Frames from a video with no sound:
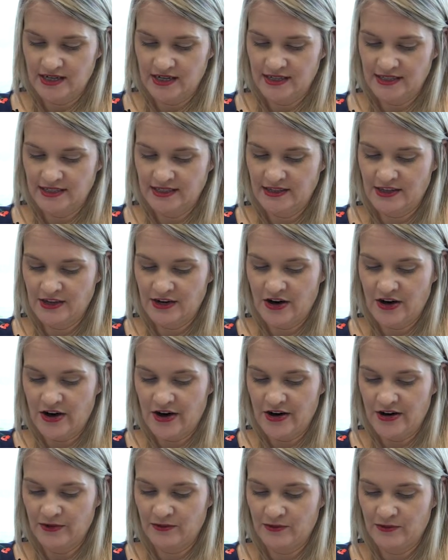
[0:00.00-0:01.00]
is there
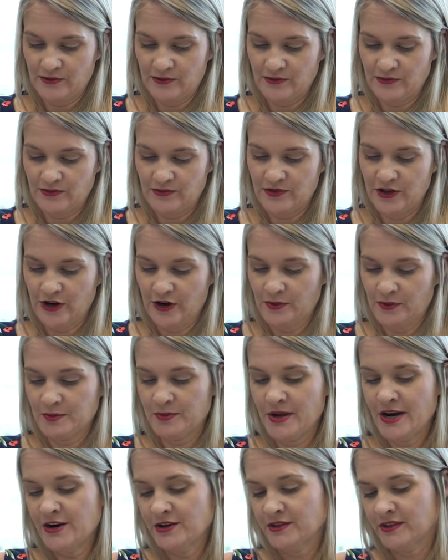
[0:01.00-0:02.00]
are
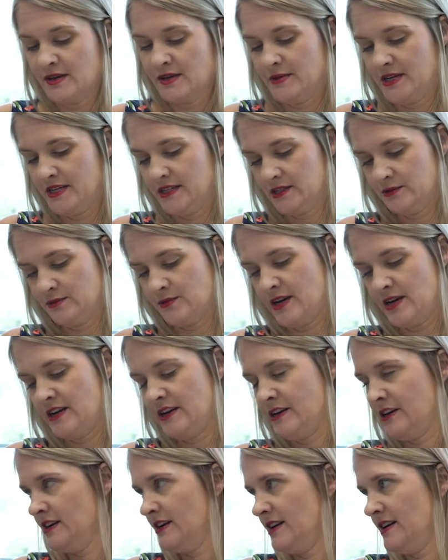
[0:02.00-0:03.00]
repair limits right
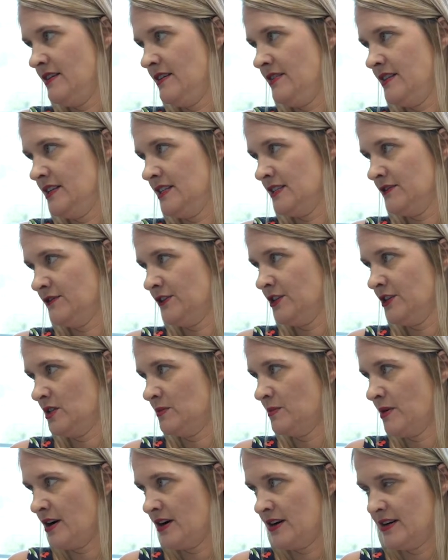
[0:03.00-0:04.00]
here in this first
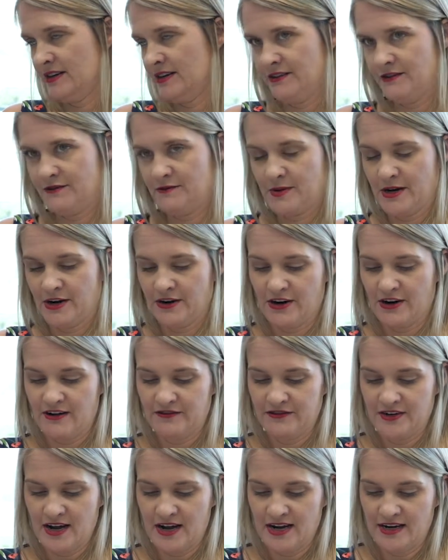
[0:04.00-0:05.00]
part of
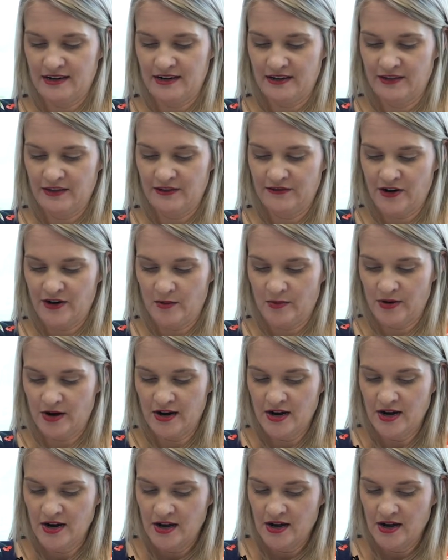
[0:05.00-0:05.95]
paragraph 9 in the FARBAR,